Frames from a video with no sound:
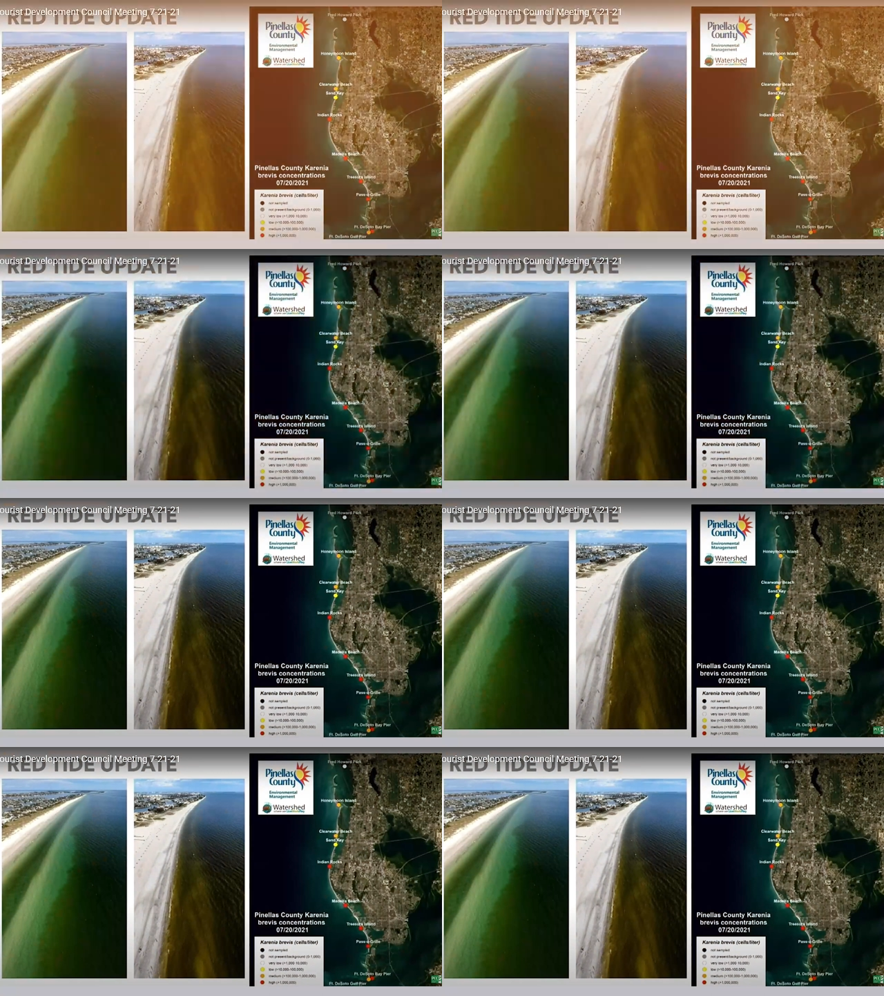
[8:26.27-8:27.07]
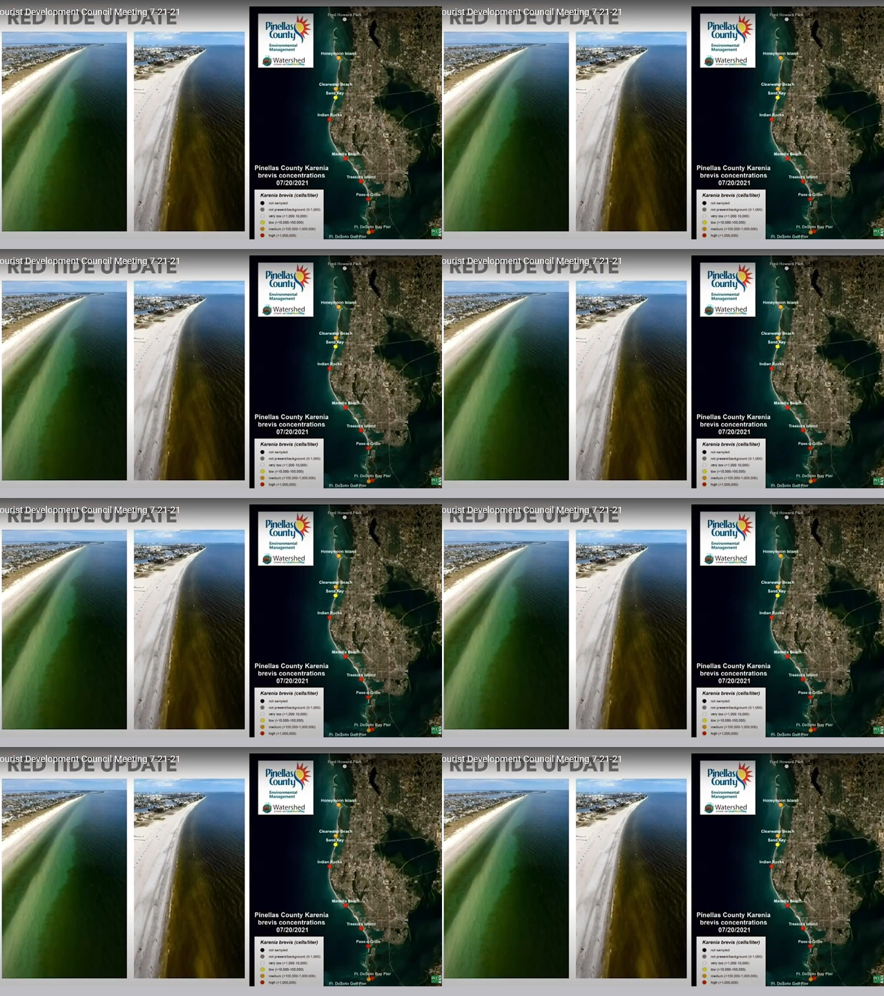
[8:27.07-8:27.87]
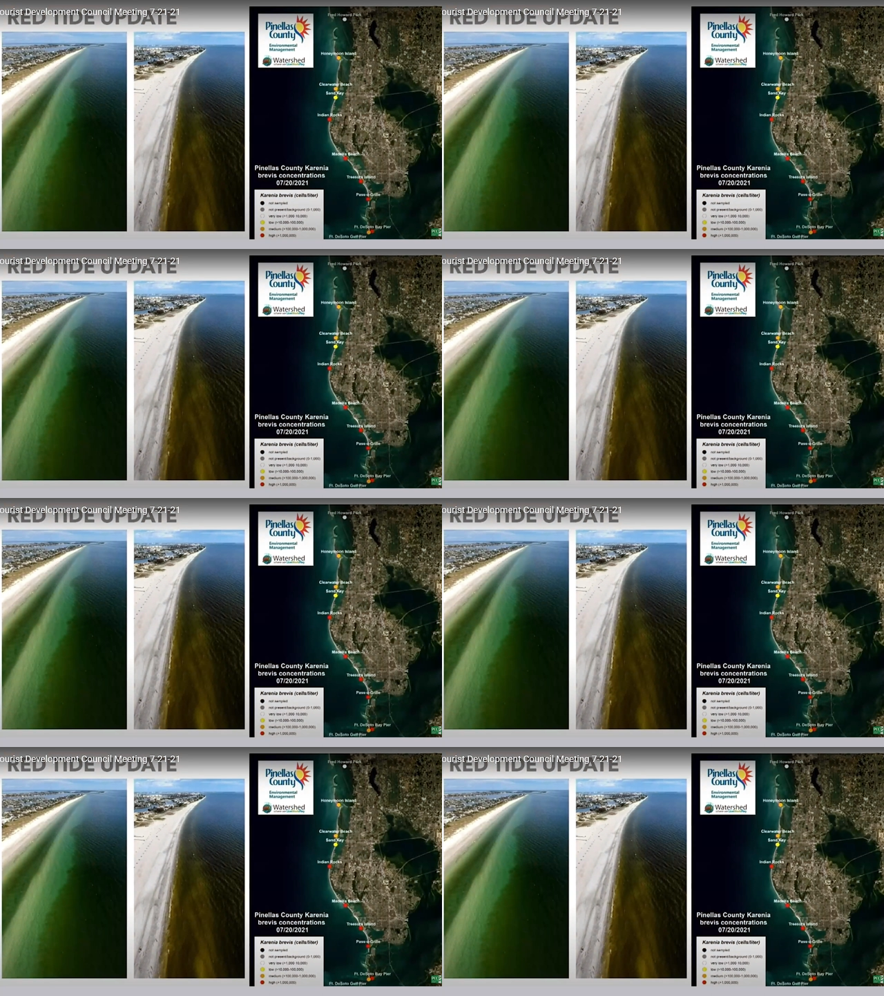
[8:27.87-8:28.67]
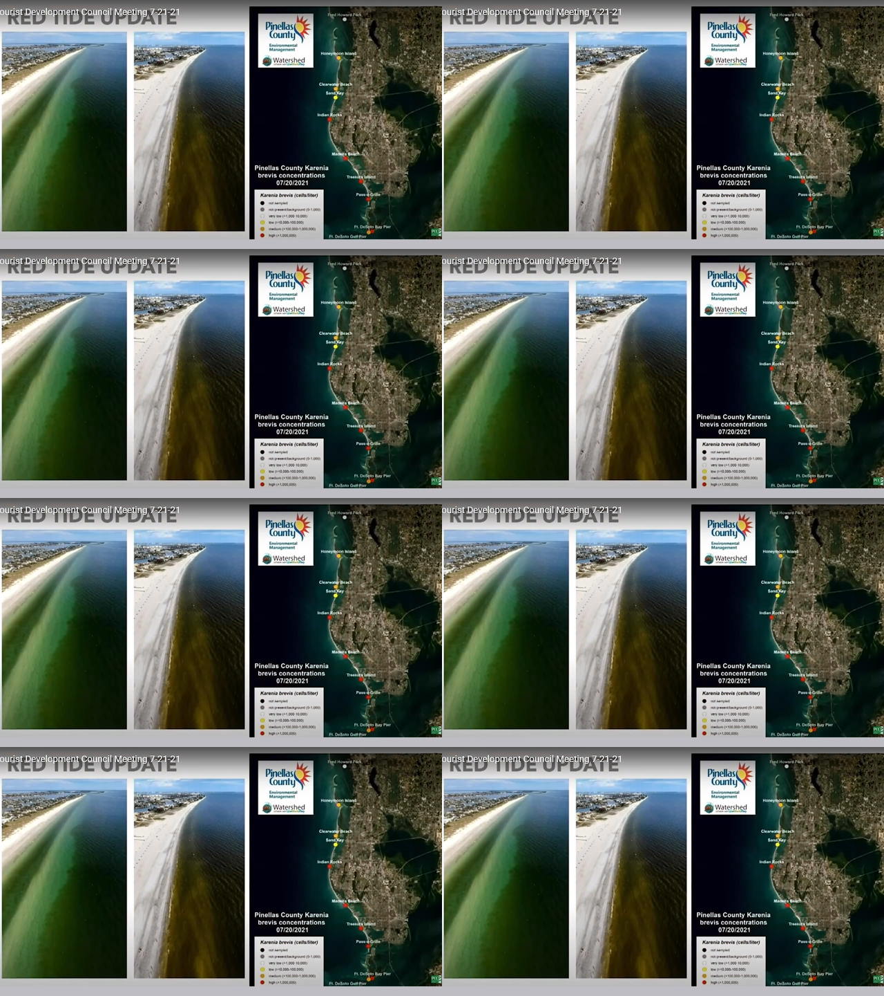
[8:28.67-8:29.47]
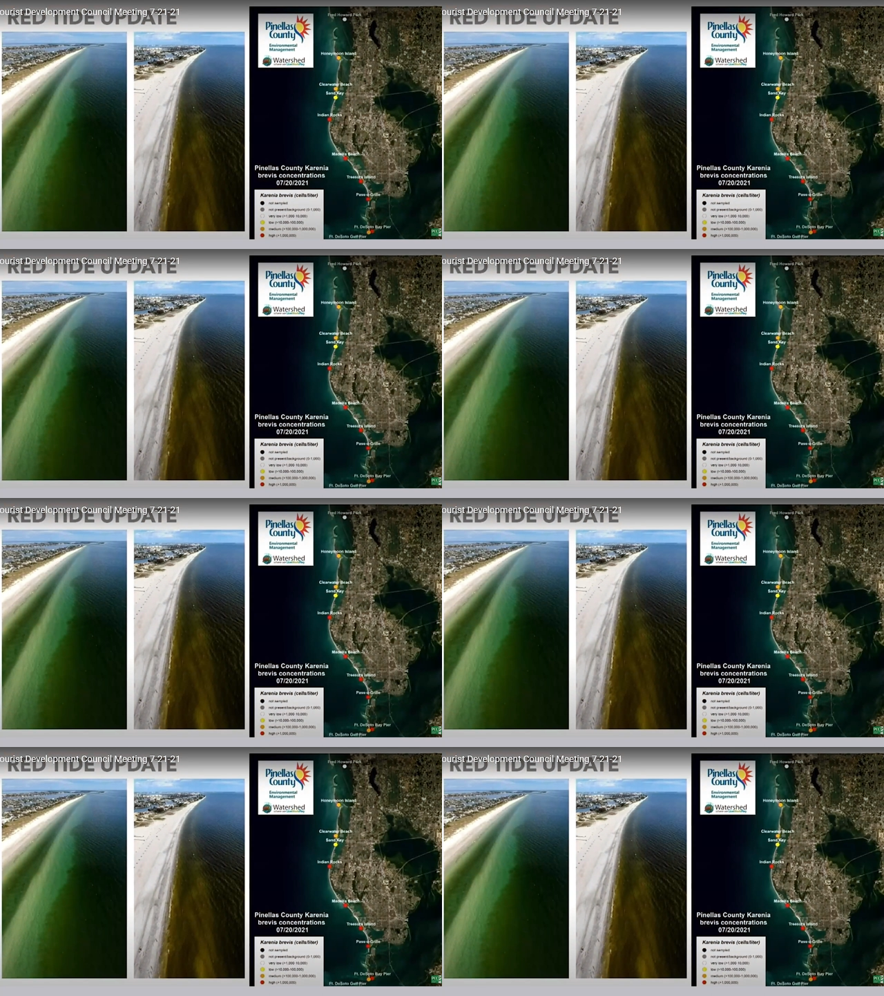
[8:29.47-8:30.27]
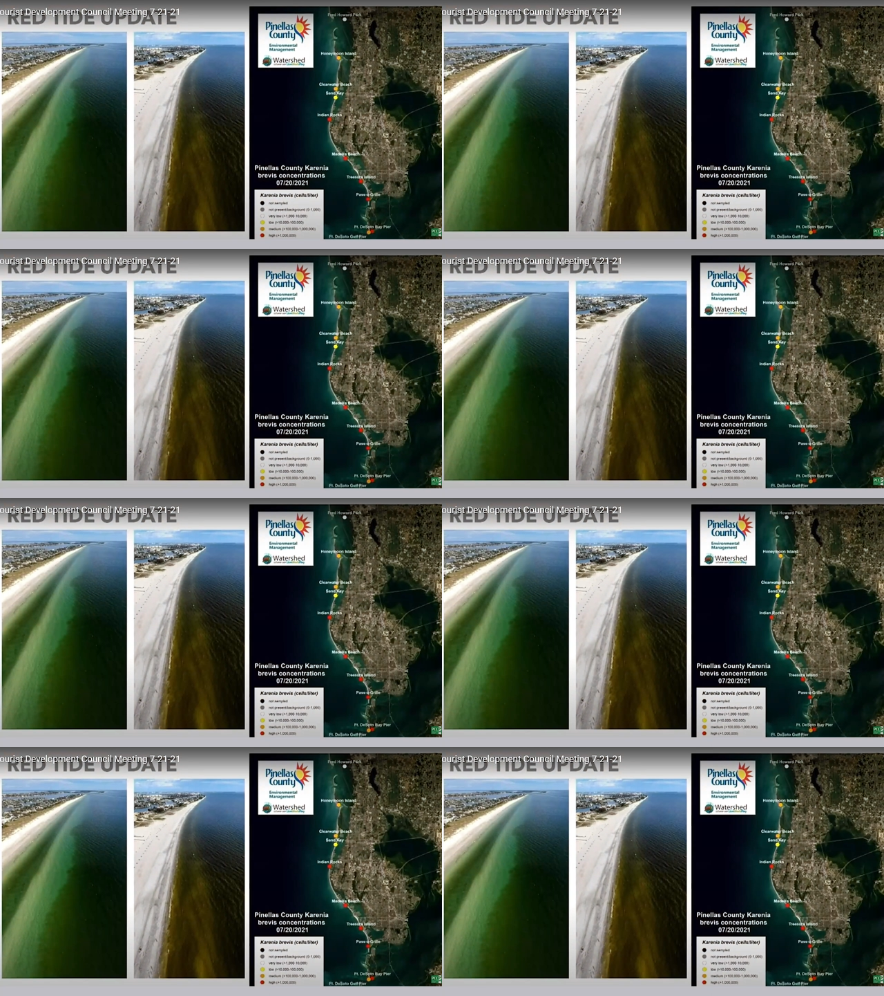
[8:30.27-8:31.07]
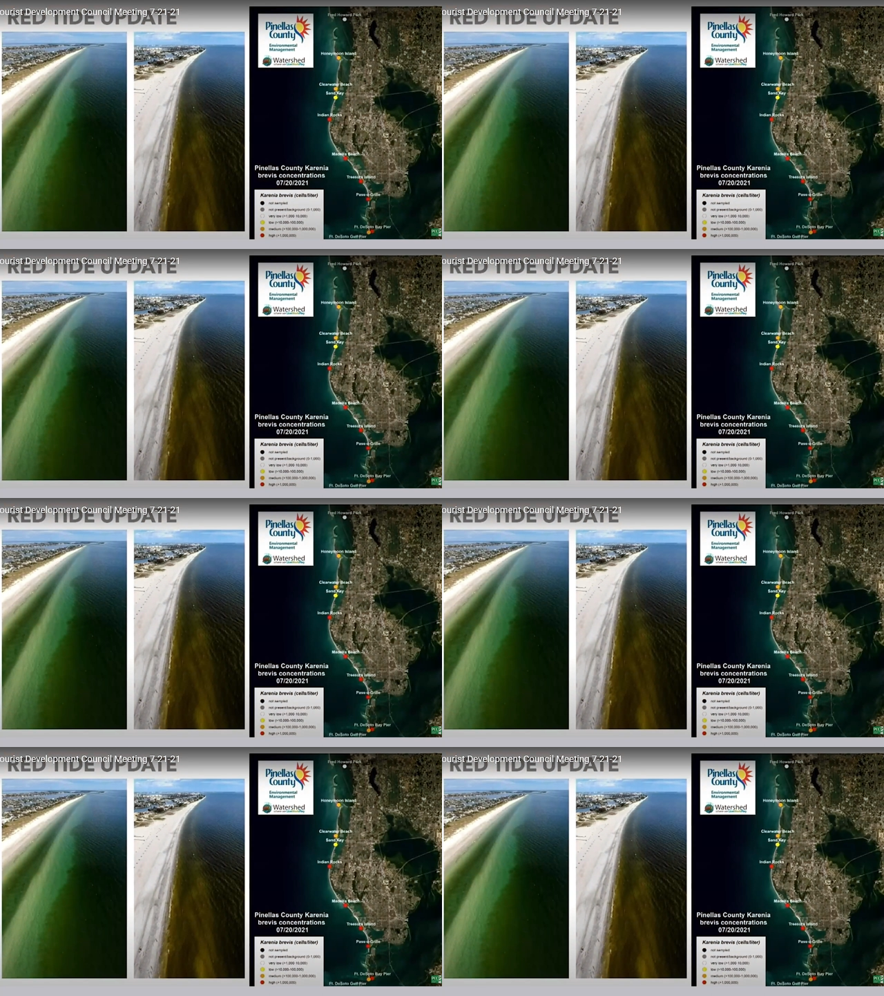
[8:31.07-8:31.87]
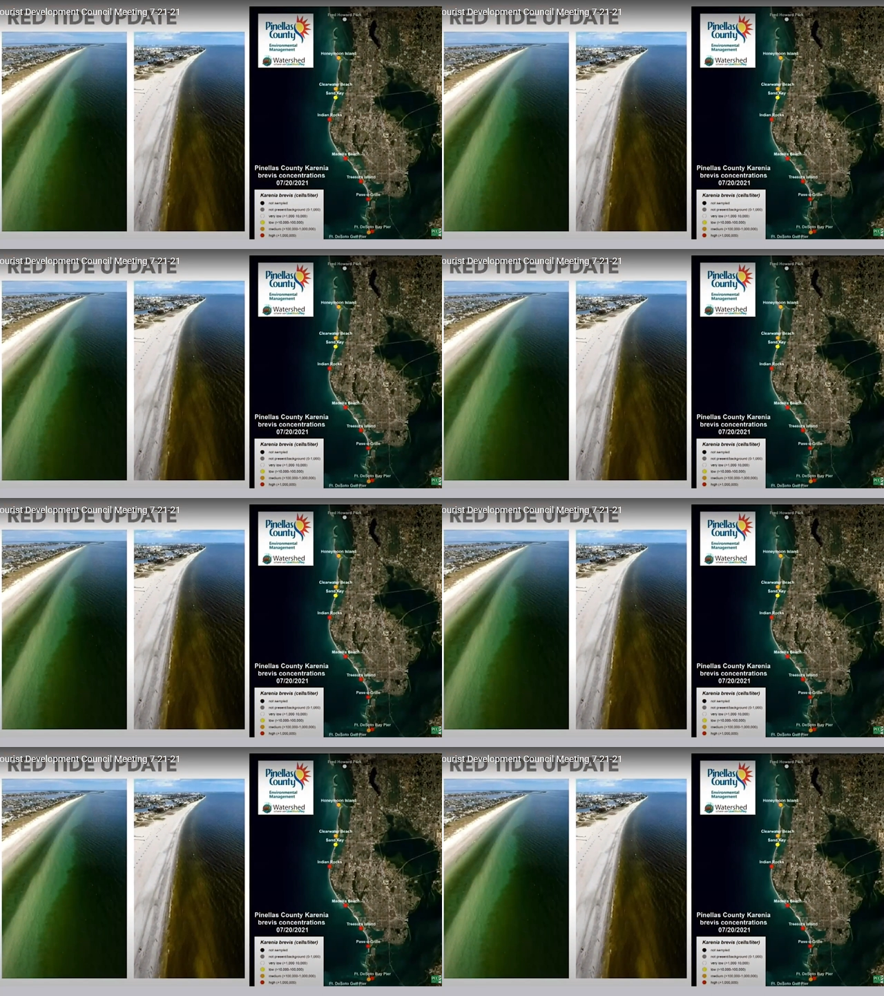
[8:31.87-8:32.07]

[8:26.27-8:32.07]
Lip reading: (no speaker visible)